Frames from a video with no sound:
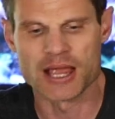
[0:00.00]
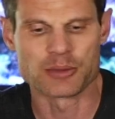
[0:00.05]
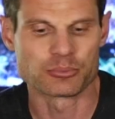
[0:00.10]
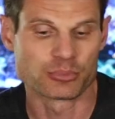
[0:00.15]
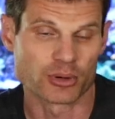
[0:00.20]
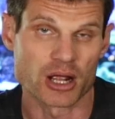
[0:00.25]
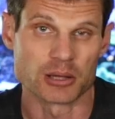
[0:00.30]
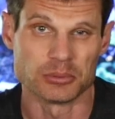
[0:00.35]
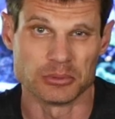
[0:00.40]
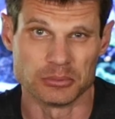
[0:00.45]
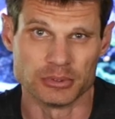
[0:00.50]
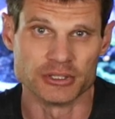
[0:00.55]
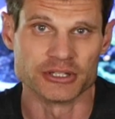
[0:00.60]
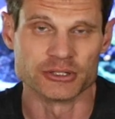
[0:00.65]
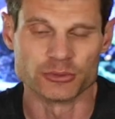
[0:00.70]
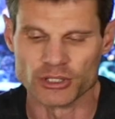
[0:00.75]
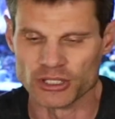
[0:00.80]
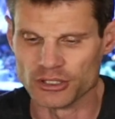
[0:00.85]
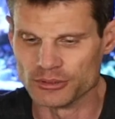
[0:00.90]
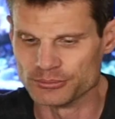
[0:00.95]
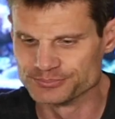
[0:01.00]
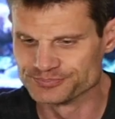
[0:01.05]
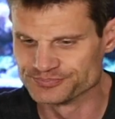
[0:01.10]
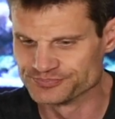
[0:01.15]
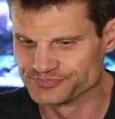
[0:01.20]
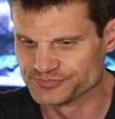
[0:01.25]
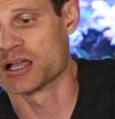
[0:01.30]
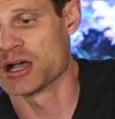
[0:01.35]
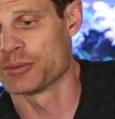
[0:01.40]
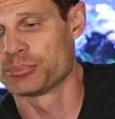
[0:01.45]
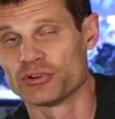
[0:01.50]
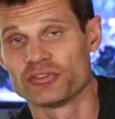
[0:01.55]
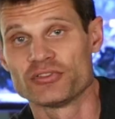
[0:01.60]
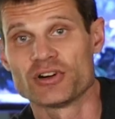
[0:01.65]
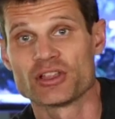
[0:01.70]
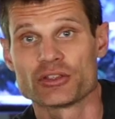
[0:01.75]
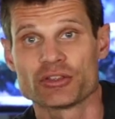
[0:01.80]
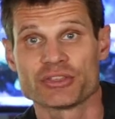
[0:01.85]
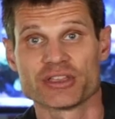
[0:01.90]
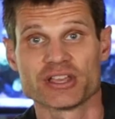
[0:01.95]
I probably will. A couple of
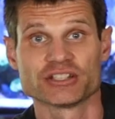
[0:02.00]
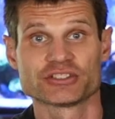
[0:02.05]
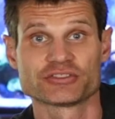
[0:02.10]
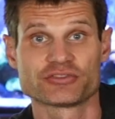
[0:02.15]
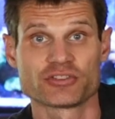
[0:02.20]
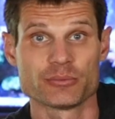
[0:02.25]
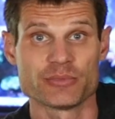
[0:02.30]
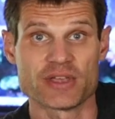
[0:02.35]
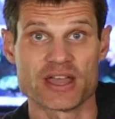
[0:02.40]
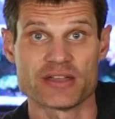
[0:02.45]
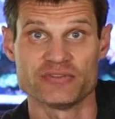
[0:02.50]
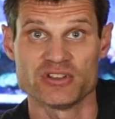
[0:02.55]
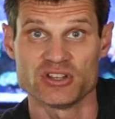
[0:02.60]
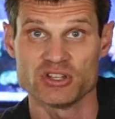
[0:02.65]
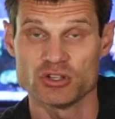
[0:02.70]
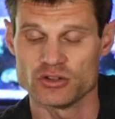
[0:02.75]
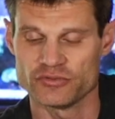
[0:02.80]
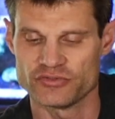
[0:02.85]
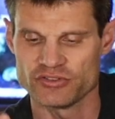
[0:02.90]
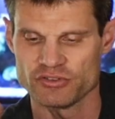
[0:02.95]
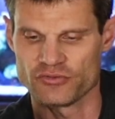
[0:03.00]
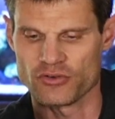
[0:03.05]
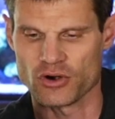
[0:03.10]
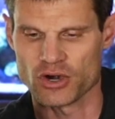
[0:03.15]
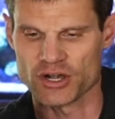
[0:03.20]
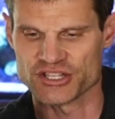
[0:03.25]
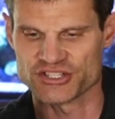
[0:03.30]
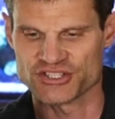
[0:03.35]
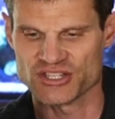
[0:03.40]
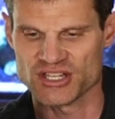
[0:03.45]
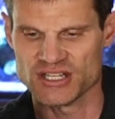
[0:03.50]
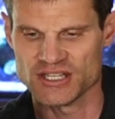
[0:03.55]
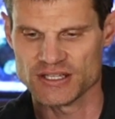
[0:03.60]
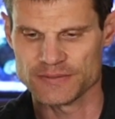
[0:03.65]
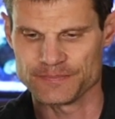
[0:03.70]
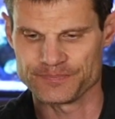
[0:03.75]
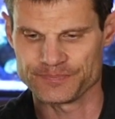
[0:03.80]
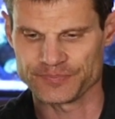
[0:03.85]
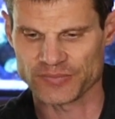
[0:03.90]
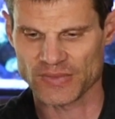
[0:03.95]
other things from that video, if you've already seen
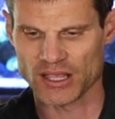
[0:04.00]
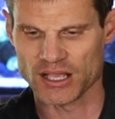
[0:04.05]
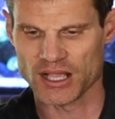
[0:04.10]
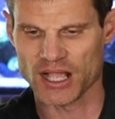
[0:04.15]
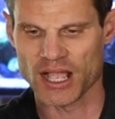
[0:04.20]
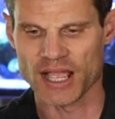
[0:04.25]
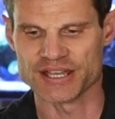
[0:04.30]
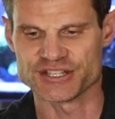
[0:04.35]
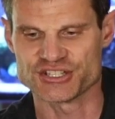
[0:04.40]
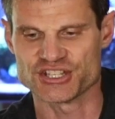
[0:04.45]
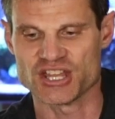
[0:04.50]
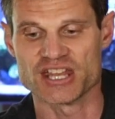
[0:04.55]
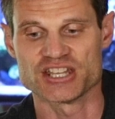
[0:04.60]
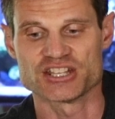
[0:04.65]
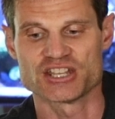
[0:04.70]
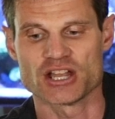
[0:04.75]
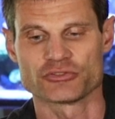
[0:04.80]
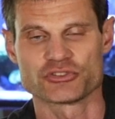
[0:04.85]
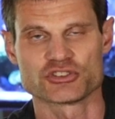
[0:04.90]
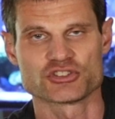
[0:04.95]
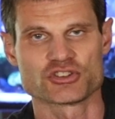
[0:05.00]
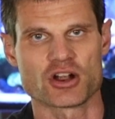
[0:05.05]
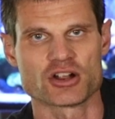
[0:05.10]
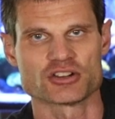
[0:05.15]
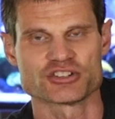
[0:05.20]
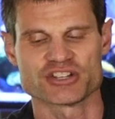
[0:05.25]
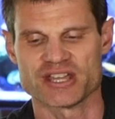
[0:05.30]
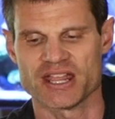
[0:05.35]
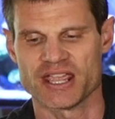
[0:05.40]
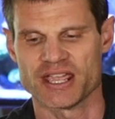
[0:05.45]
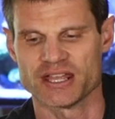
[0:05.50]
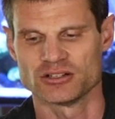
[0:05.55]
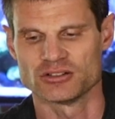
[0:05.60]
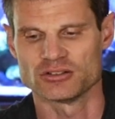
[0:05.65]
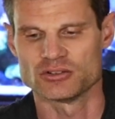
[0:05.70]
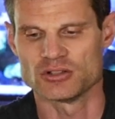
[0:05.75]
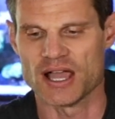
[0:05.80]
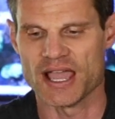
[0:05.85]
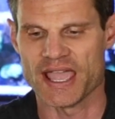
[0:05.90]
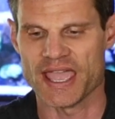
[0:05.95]
it. I changed out the charging
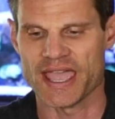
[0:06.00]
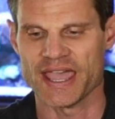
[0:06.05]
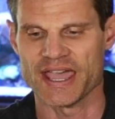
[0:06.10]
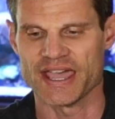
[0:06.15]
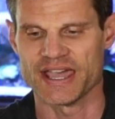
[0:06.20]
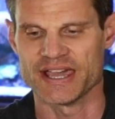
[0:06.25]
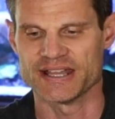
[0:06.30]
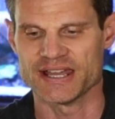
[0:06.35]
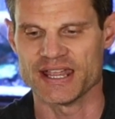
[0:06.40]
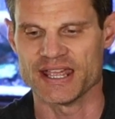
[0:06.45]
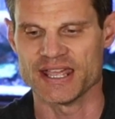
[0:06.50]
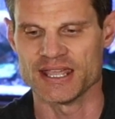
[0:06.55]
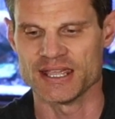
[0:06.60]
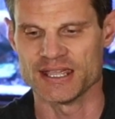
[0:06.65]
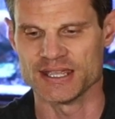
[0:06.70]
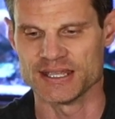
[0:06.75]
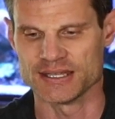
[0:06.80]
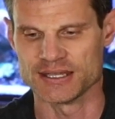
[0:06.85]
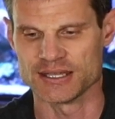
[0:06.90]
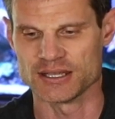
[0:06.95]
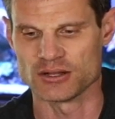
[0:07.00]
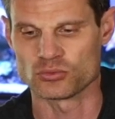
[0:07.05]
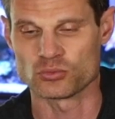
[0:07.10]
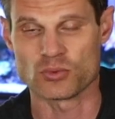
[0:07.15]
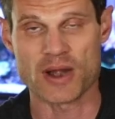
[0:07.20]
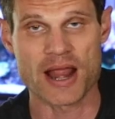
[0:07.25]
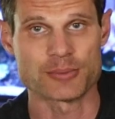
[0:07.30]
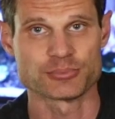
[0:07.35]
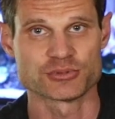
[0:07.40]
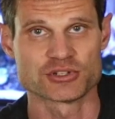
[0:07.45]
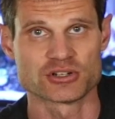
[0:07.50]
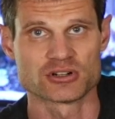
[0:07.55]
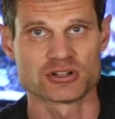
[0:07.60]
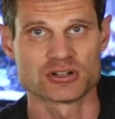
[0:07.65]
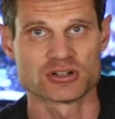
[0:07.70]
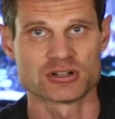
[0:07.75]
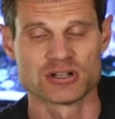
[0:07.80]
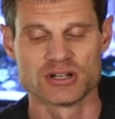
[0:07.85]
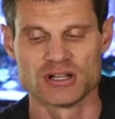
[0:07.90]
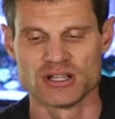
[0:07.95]
handle. I had a
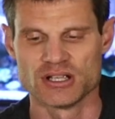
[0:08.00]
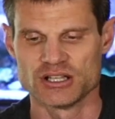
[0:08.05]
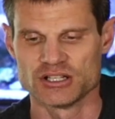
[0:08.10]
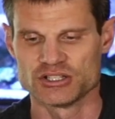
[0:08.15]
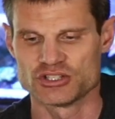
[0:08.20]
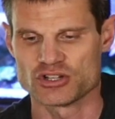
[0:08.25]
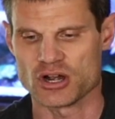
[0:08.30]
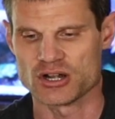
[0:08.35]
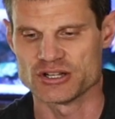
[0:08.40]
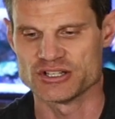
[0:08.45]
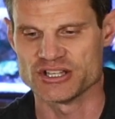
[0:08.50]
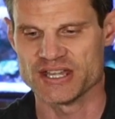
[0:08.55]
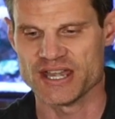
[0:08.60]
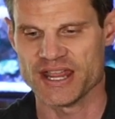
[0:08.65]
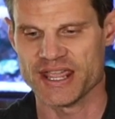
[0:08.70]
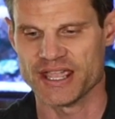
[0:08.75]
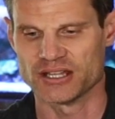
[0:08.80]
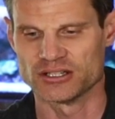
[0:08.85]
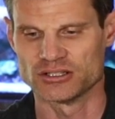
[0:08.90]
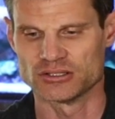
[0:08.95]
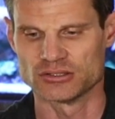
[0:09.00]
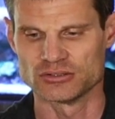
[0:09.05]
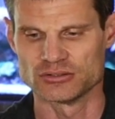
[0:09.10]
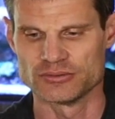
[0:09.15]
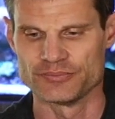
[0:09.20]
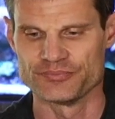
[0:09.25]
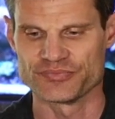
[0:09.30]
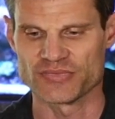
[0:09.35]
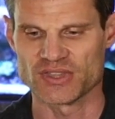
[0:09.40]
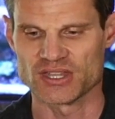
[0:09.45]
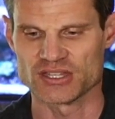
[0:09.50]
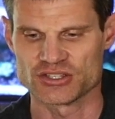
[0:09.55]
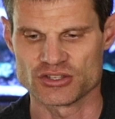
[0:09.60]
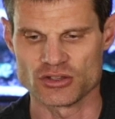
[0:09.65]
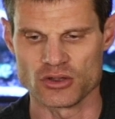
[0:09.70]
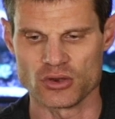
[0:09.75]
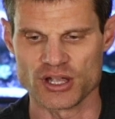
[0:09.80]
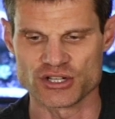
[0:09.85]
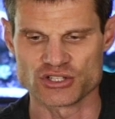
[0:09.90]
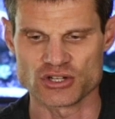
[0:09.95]
Raptor charging handle,
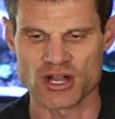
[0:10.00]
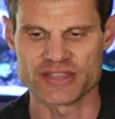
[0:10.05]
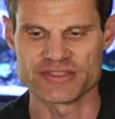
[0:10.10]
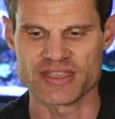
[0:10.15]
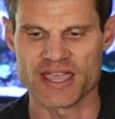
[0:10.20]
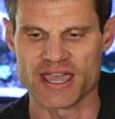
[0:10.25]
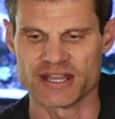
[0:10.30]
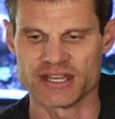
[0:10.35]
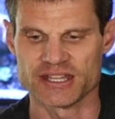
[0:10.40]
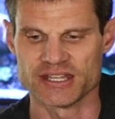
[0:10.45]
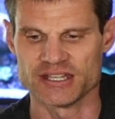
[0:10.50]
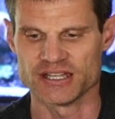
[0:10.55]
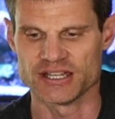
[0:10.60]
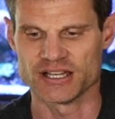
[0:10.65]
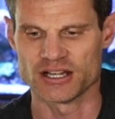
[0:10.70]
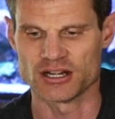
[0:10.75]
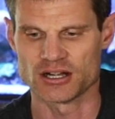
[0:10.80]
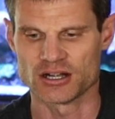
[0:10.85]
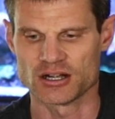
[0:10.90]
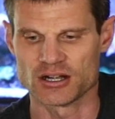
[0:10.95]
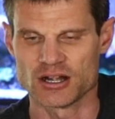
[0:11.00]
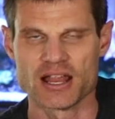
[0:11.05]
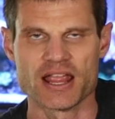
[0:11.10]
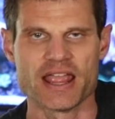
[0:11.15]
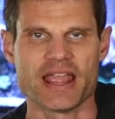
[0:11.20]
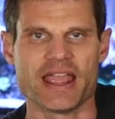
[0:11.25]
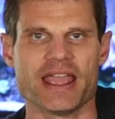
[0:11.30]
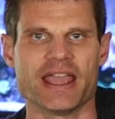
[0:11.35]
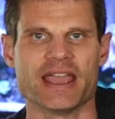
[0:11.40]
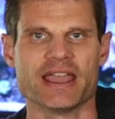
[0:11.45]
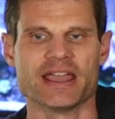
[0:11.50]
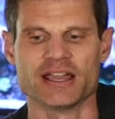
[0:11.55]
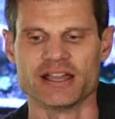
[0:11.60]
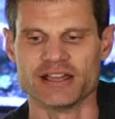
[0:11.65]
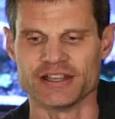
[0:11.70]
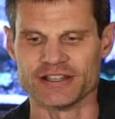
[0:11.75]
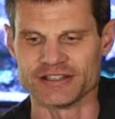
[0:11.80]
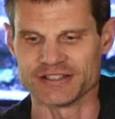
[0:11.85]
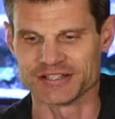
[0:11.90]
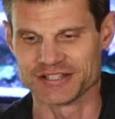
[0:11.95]
so I tried that in here,
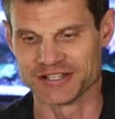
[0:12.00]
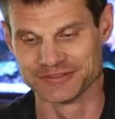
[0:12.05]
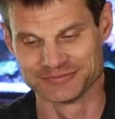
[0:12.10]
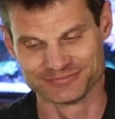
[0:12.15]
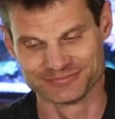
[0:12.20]
and